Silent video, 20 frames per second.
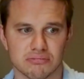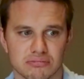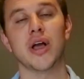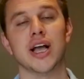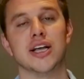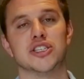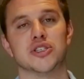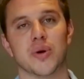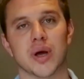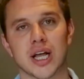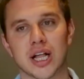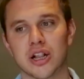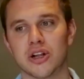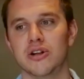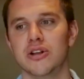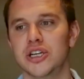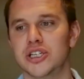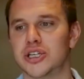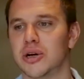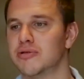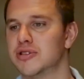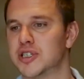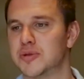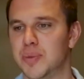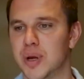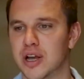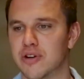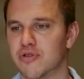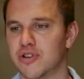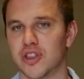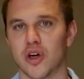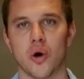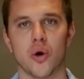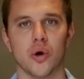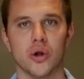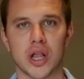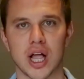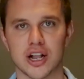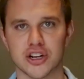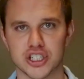Okay, so I clearly don't speak for the
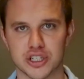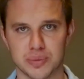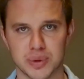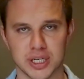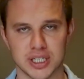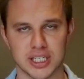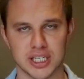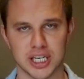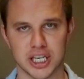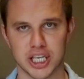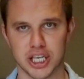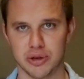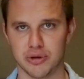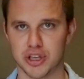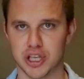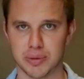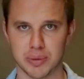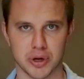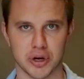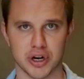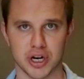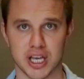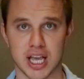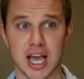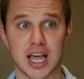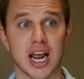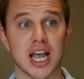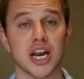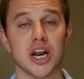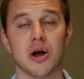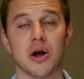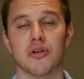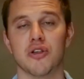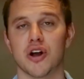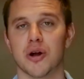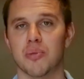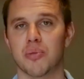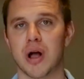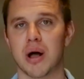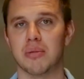whole LGBTQ community, and I know
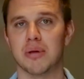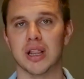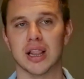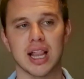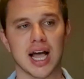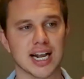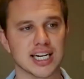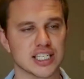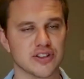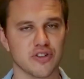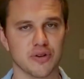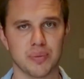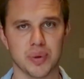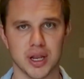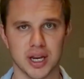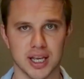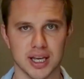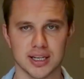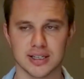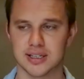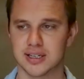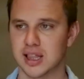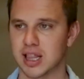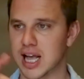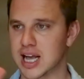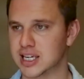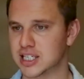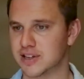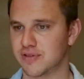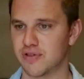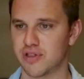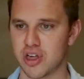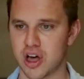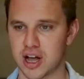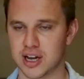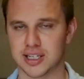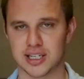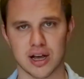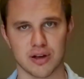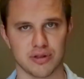there are probably lots of opinions, lots of
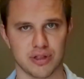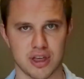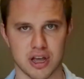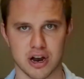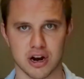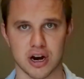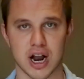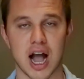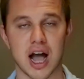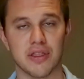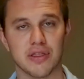thoughts out there